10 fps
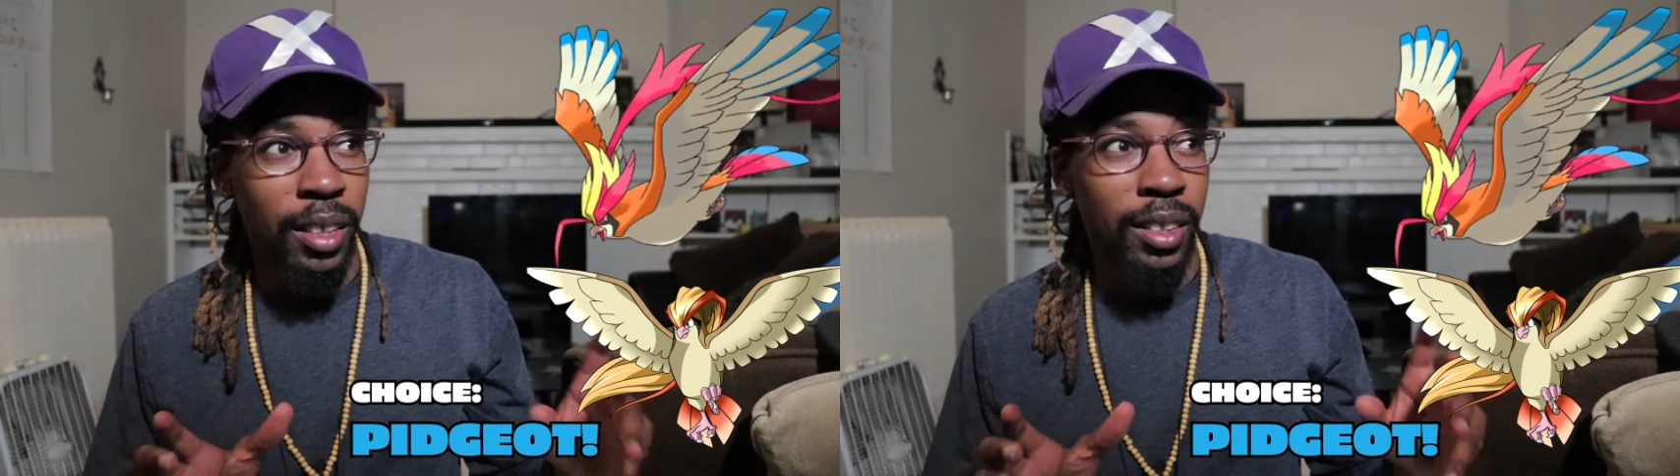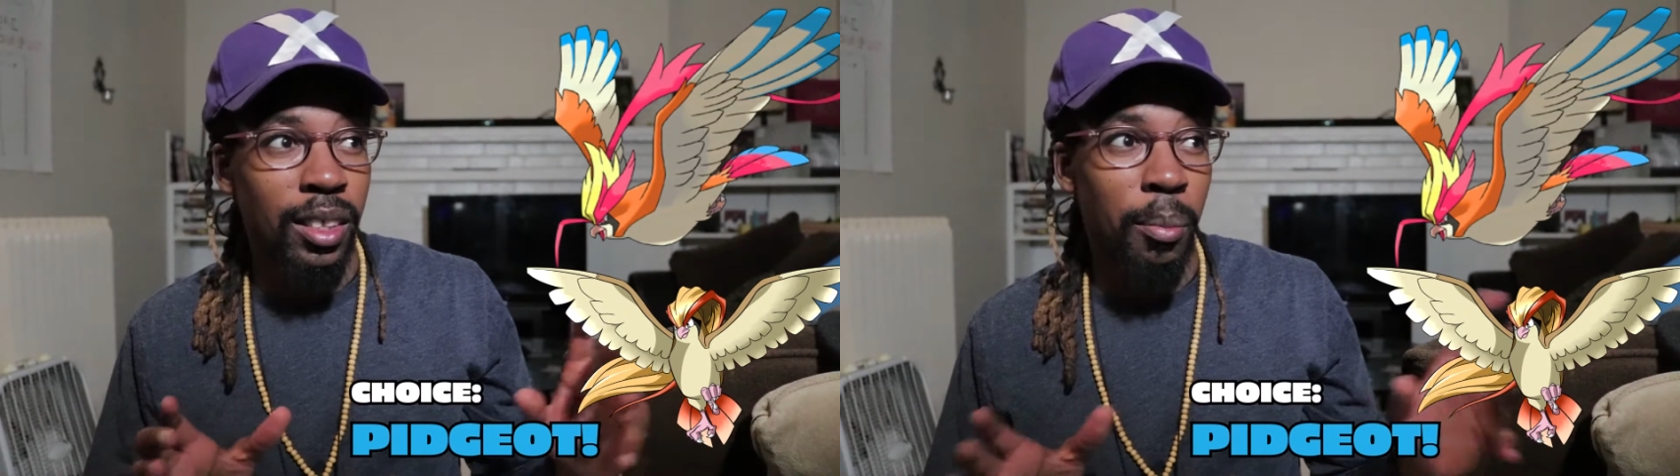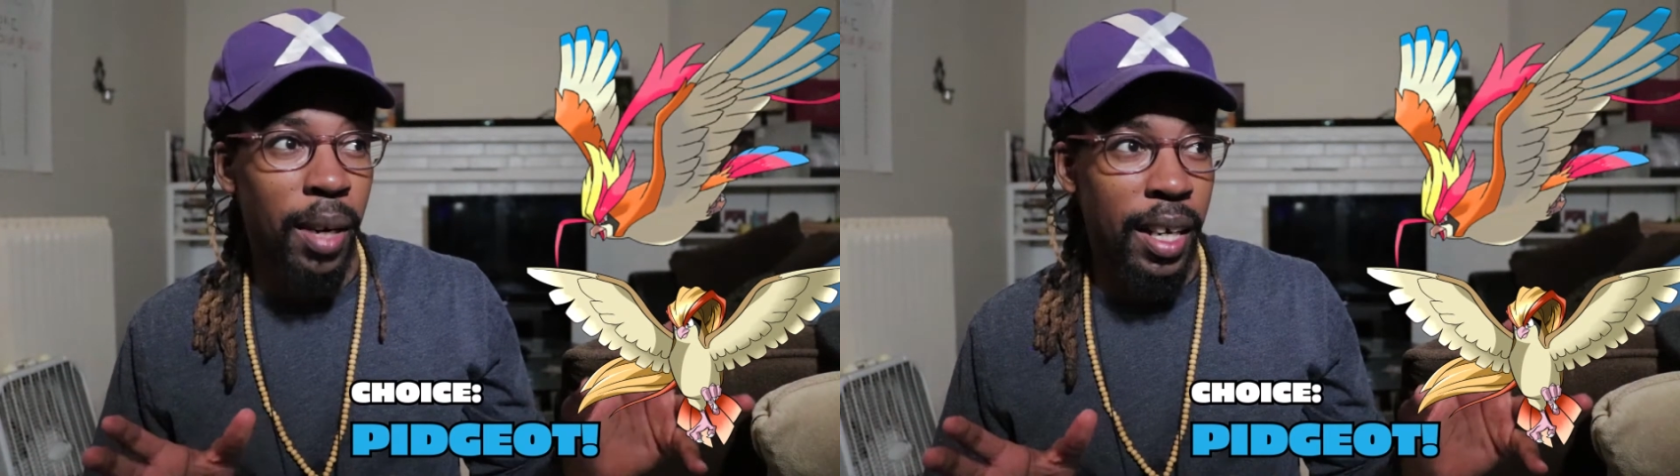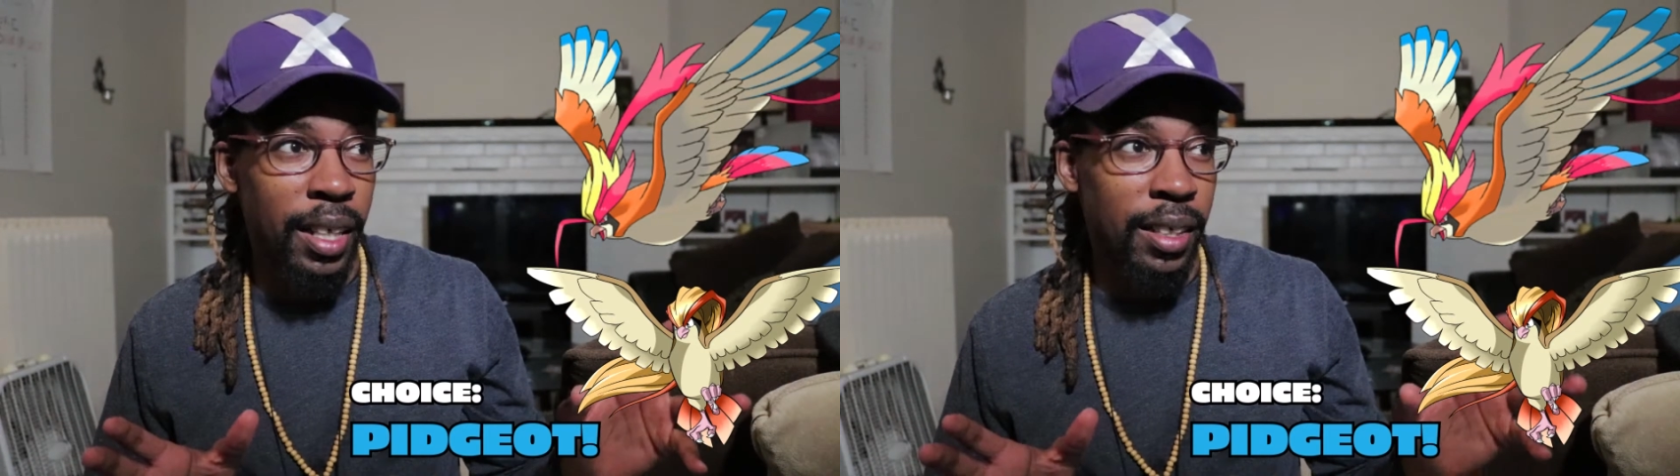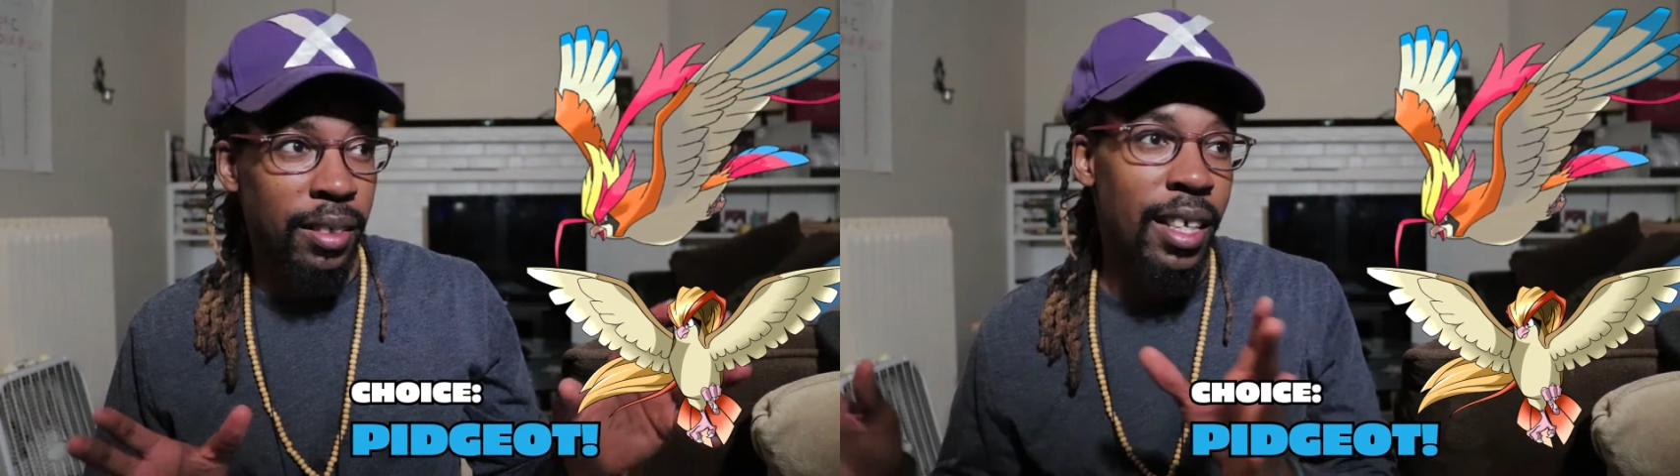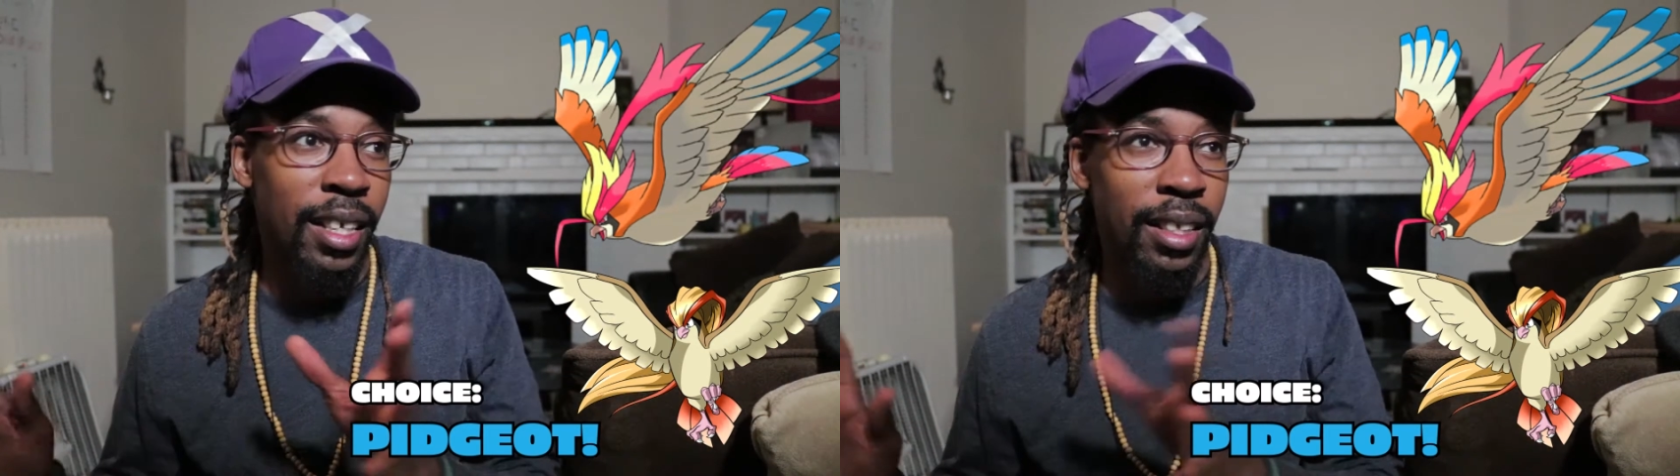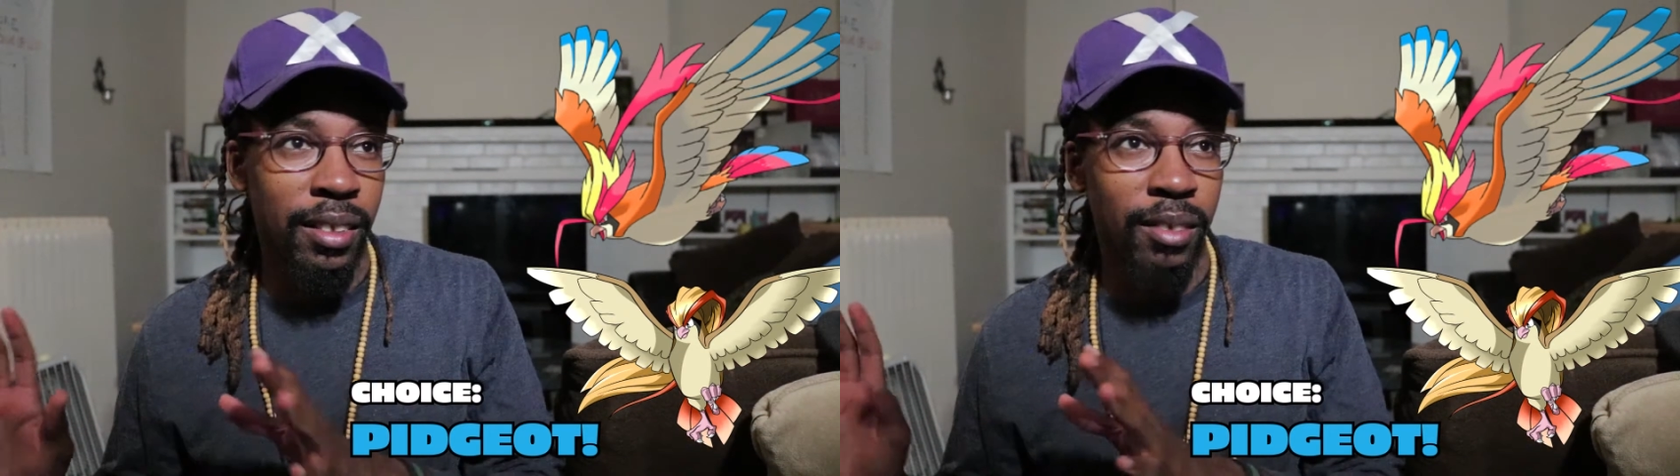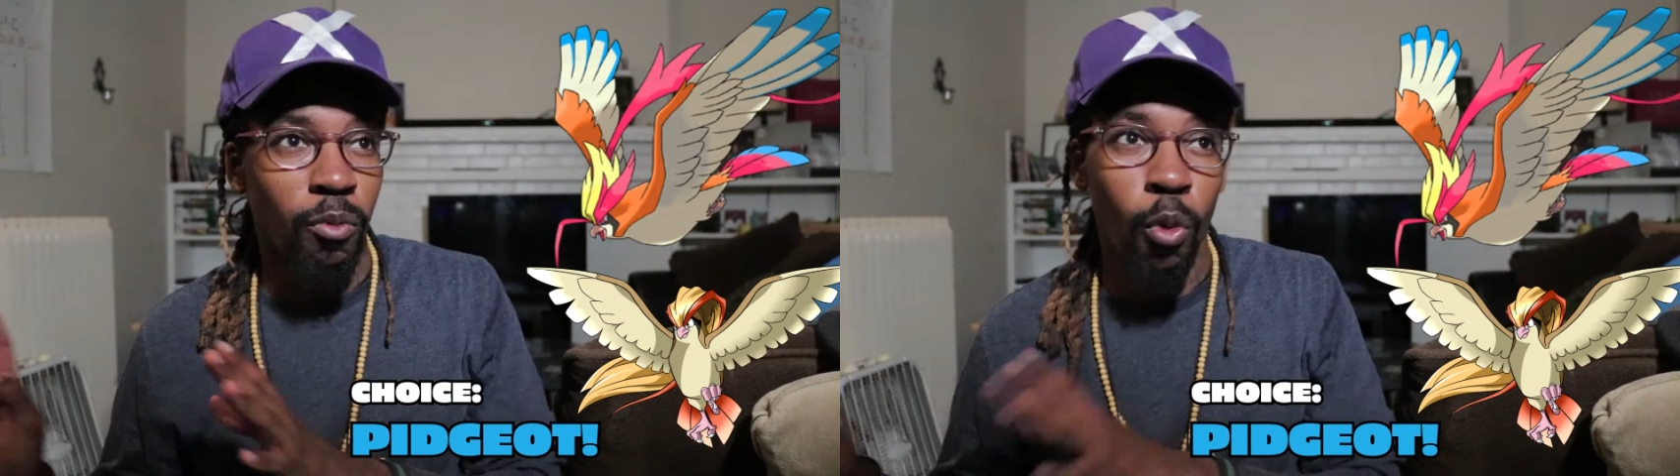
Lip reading: somebody in